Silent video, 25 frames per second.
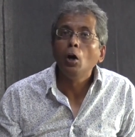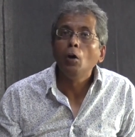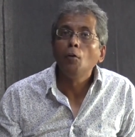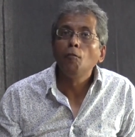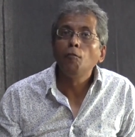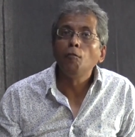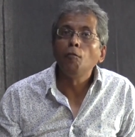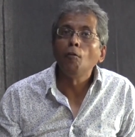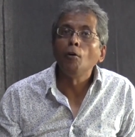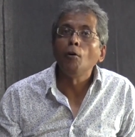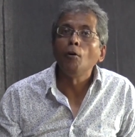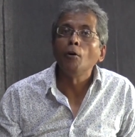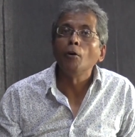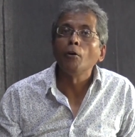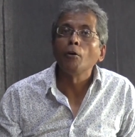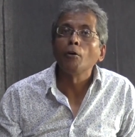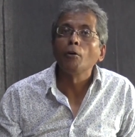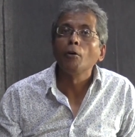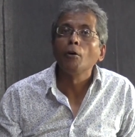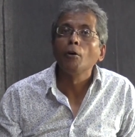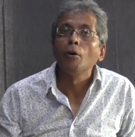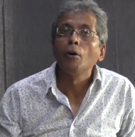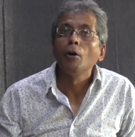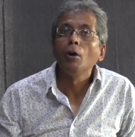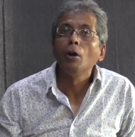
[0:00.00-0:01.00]
for
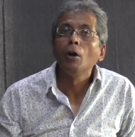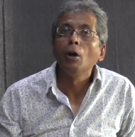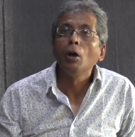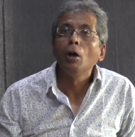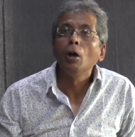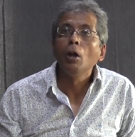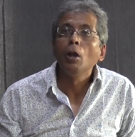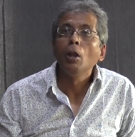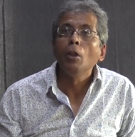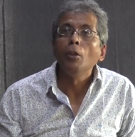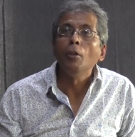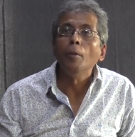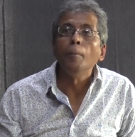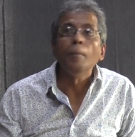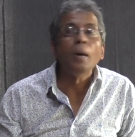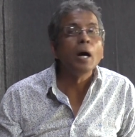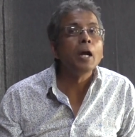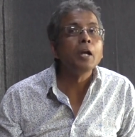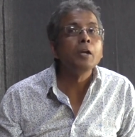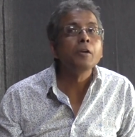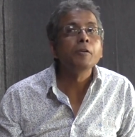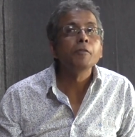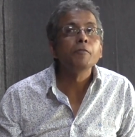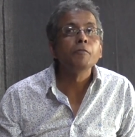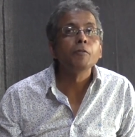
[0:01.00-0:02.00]
the
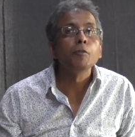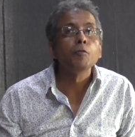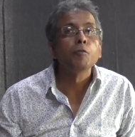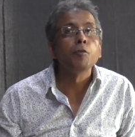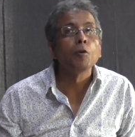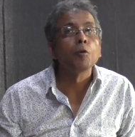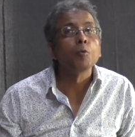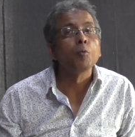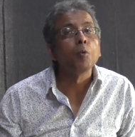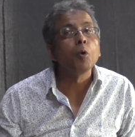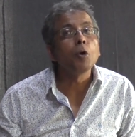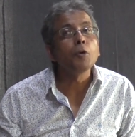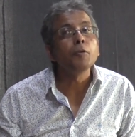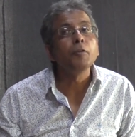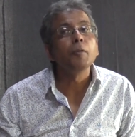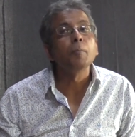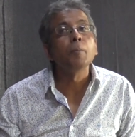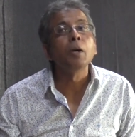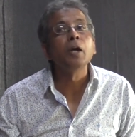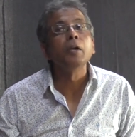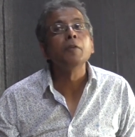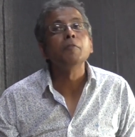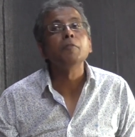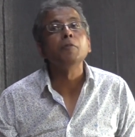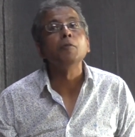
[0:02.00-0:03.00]
mind of the, for what the
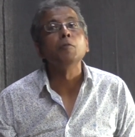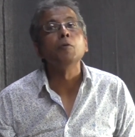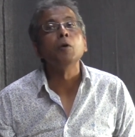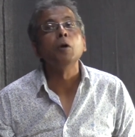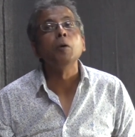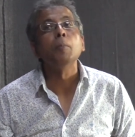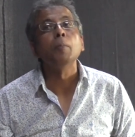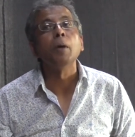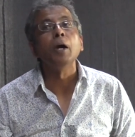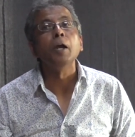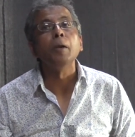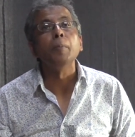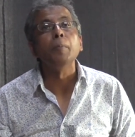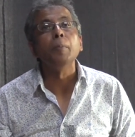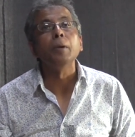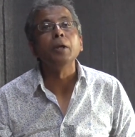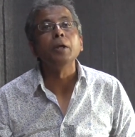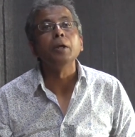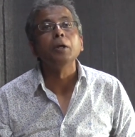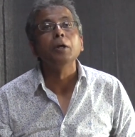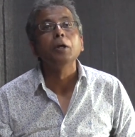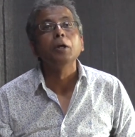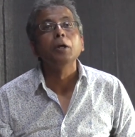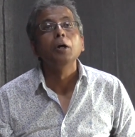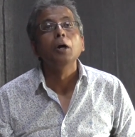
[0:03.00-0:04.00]
mind of the world might be
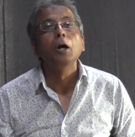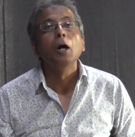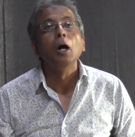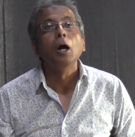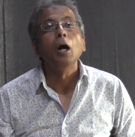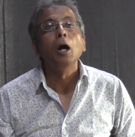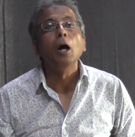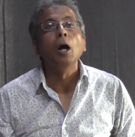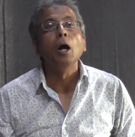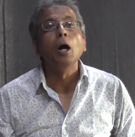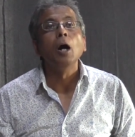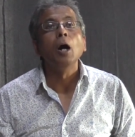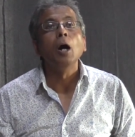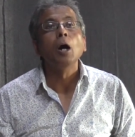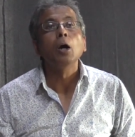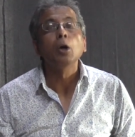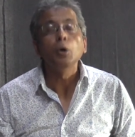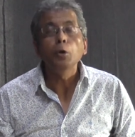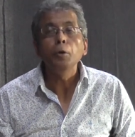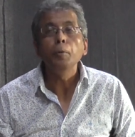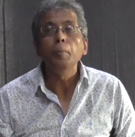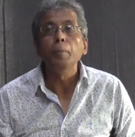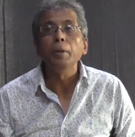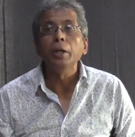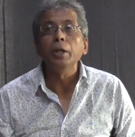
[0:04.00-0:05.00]
uh,
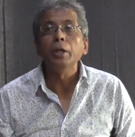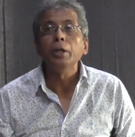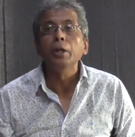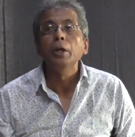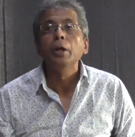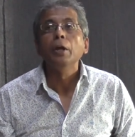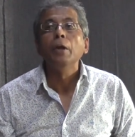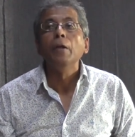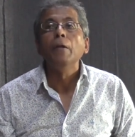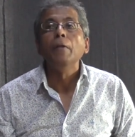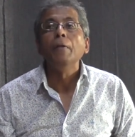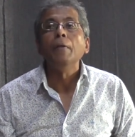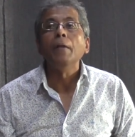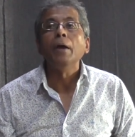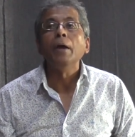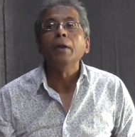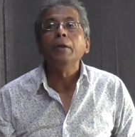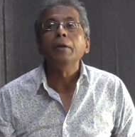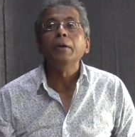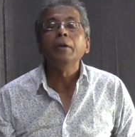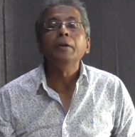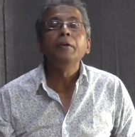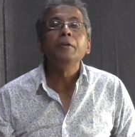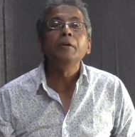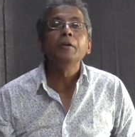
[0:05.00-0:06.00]
could be that
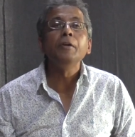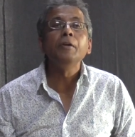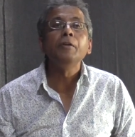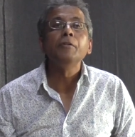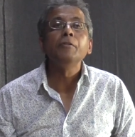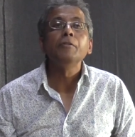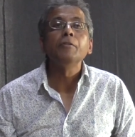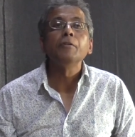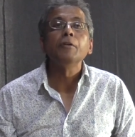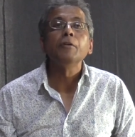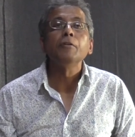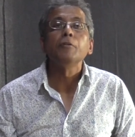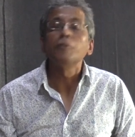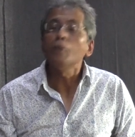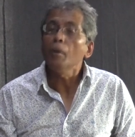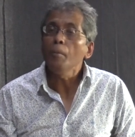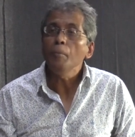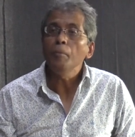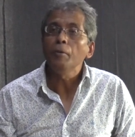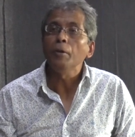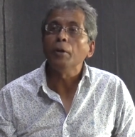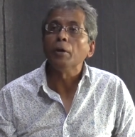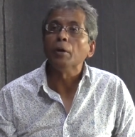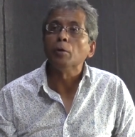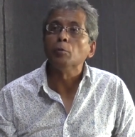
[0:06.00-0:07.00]
it is uh,
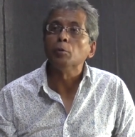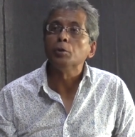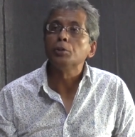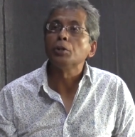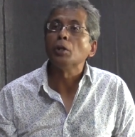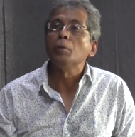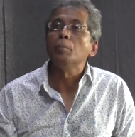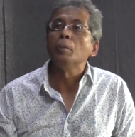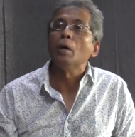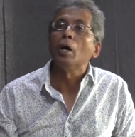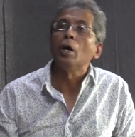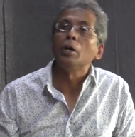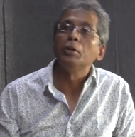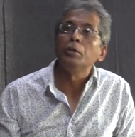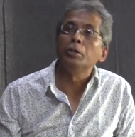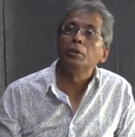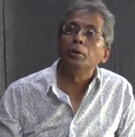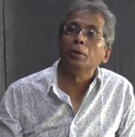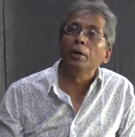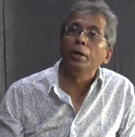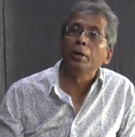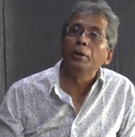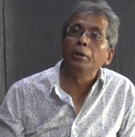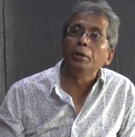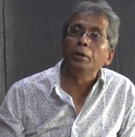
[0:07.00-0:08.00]
something which can be
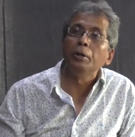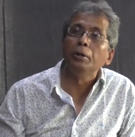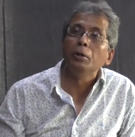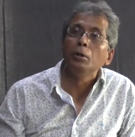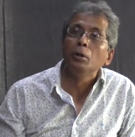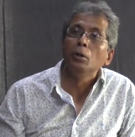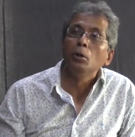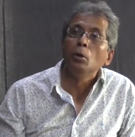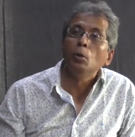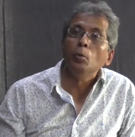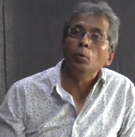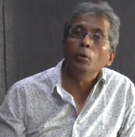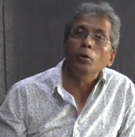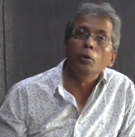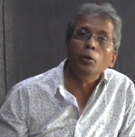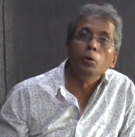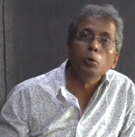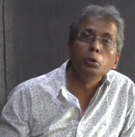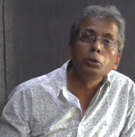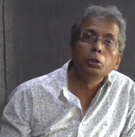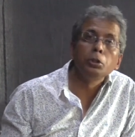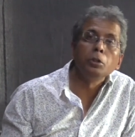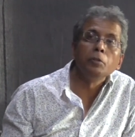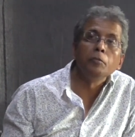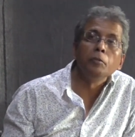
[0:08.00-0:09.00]
articulated with the
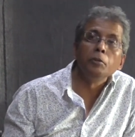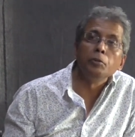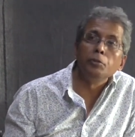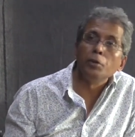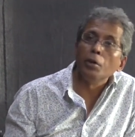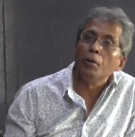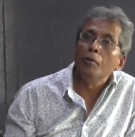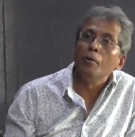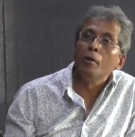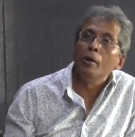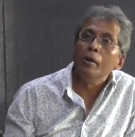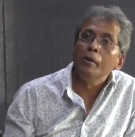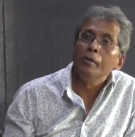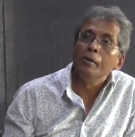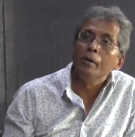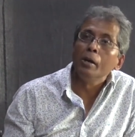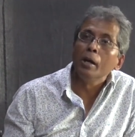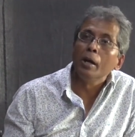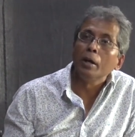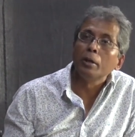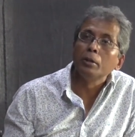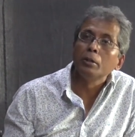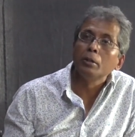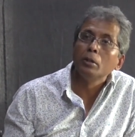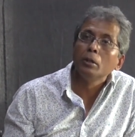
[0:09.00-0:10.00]
notion of the general
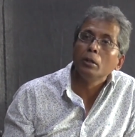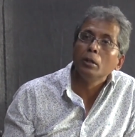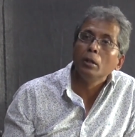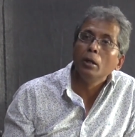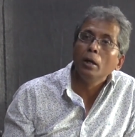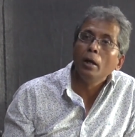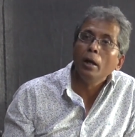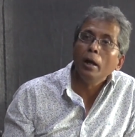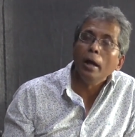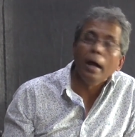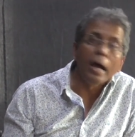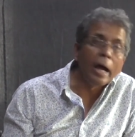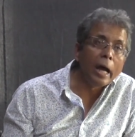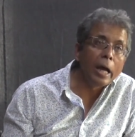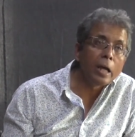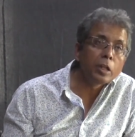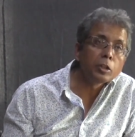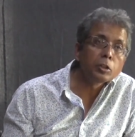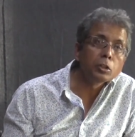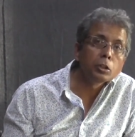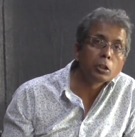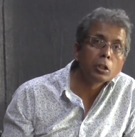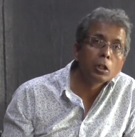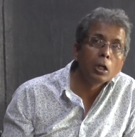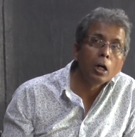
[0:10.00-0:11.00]
intellect
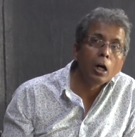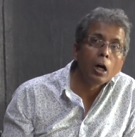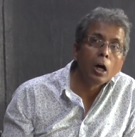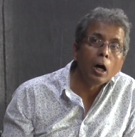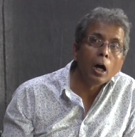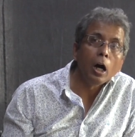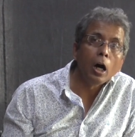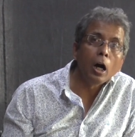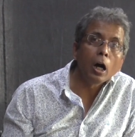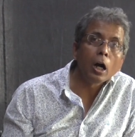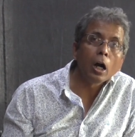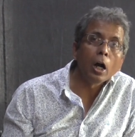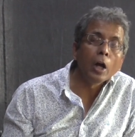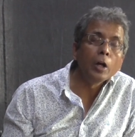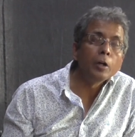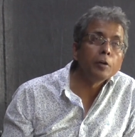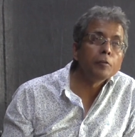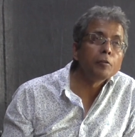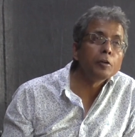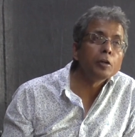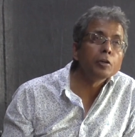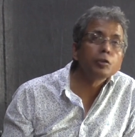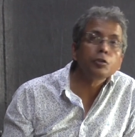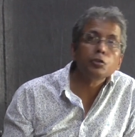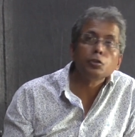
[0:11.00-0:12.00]
as a kind of
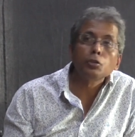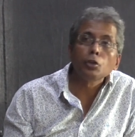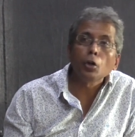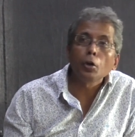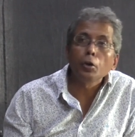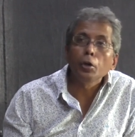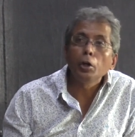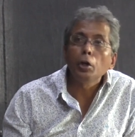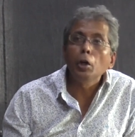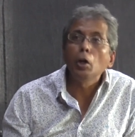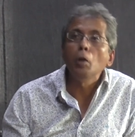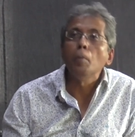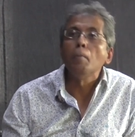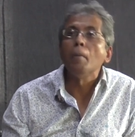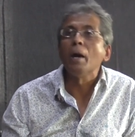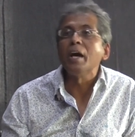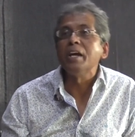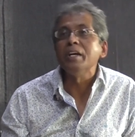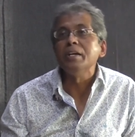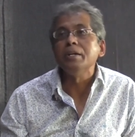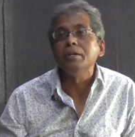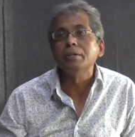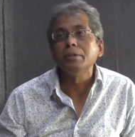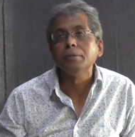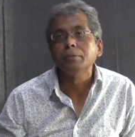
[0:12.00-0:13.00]
historical
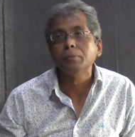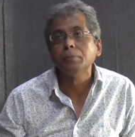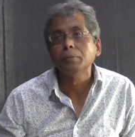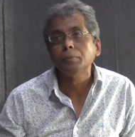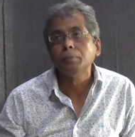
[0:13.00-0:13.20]
mind,